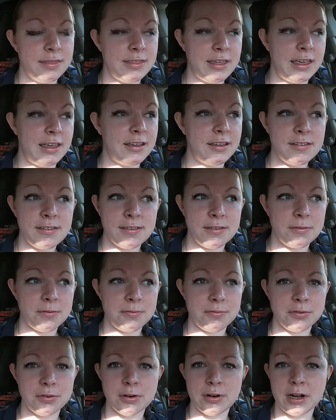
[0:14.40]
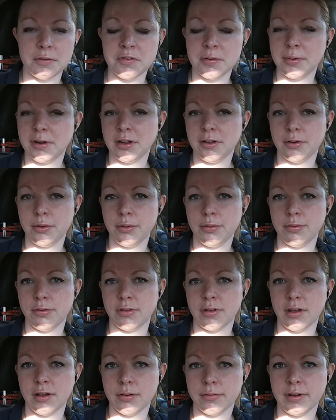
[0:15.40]
thanks for everybody
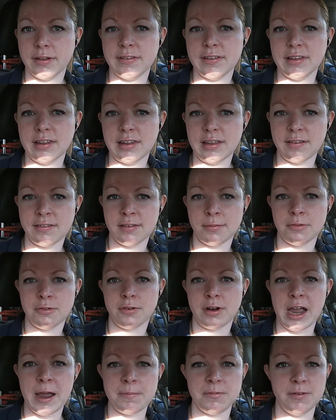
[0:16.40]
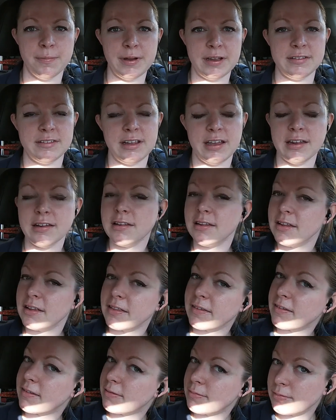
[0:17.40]
who's uh, recently subscribed to my channel.
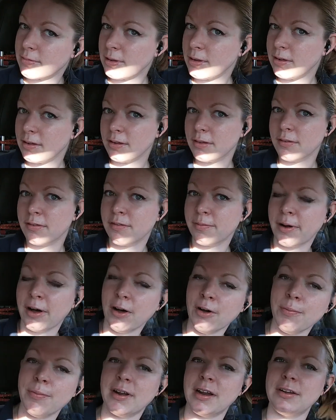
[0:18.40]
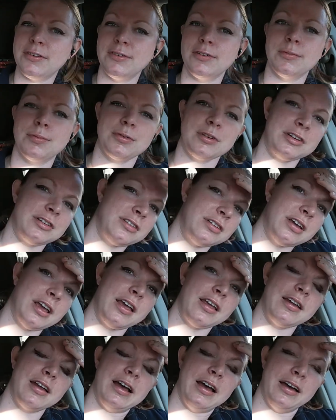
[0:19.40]
It's small, but I do
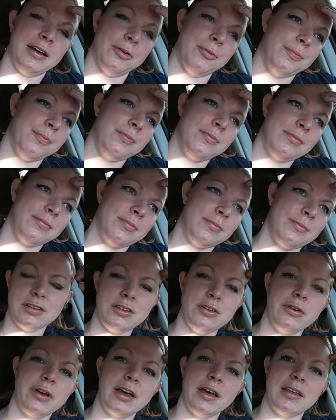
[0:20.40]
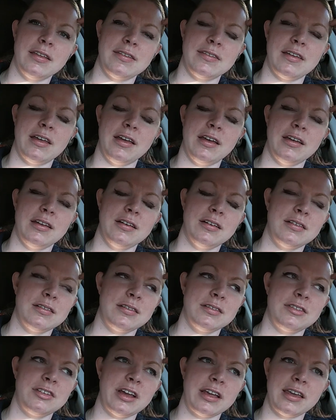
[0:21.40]
appreciate um, you guys uh,
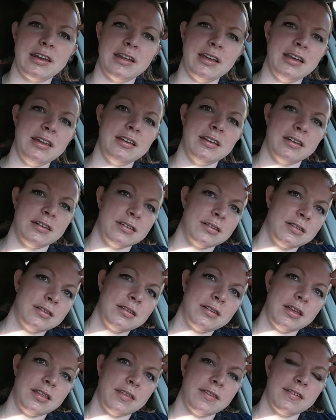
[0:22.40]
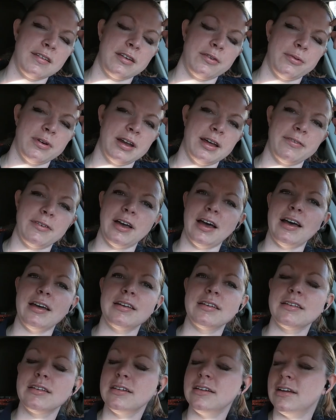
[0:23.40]
checking in and, and seeing what I've
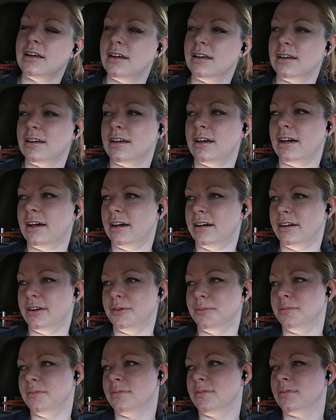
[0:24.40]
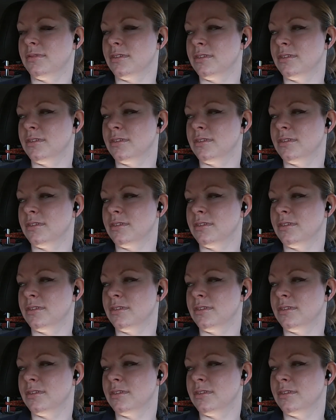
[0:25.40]
got. Um,